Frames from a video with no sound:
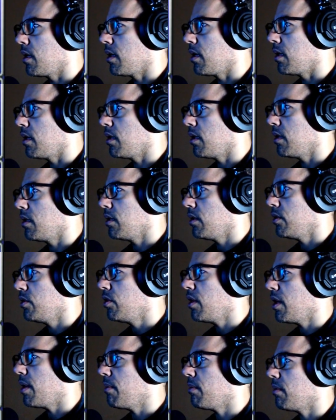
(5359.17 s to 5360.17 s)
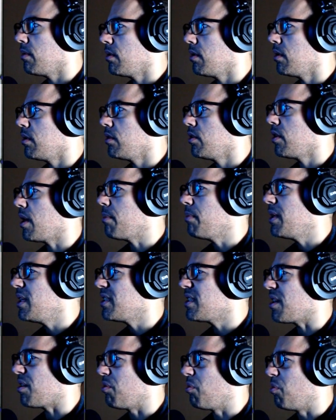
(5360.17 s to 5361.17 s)
Your MP's
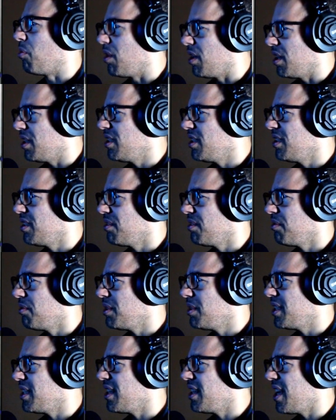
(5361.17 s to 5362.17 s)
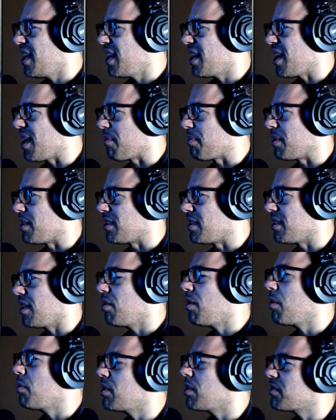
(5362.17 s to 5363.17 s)
at 1? When did that happen? Oh, I
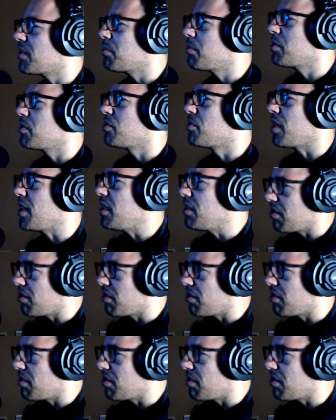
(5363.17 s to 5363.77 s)
wonder if someone drained your